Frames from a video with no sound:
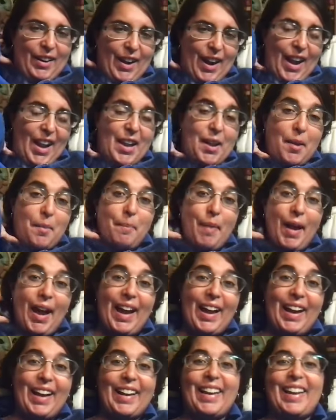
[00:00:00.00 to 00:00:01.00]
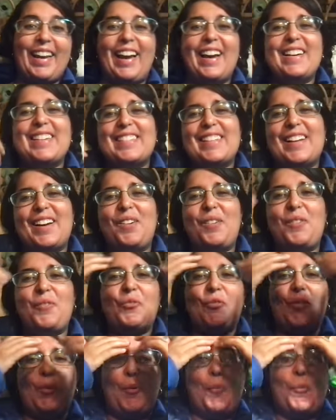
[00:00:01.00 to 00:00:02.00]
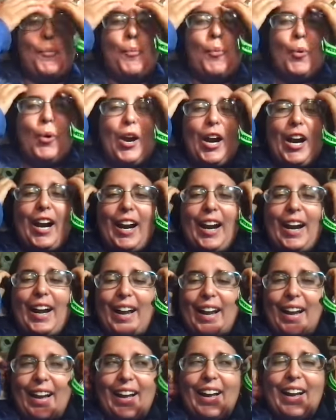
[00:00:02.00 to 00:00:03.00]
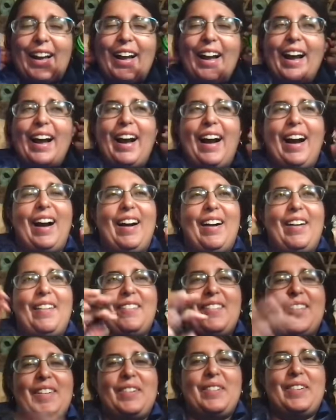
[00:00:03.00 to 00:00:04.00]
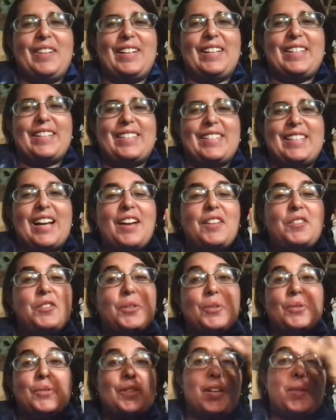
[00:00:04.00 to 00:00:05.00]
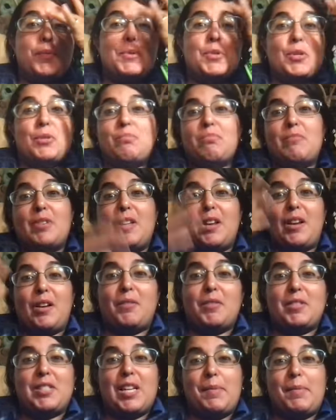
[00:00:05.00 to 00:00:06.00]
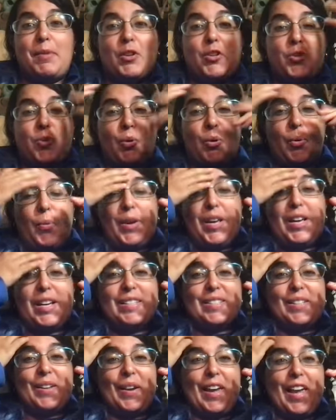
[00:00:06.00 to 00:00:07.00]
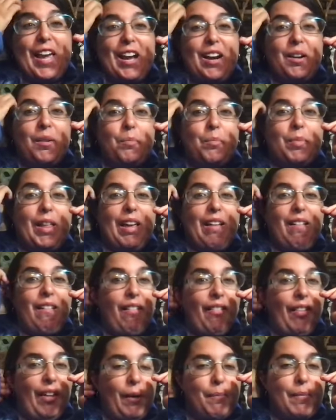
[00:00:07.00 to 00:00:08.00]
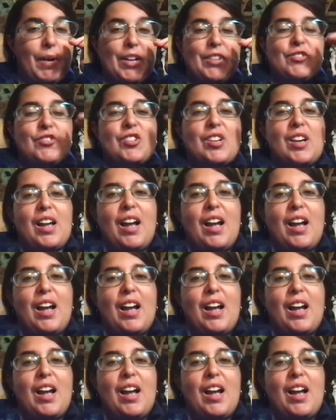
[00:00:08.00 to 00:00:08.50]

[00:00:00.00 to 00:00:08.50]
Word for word: I am back. I just got home from work. Um, it was a Tuesday. It was a you know it's gonna be a shorter week, so I can't complain all that much.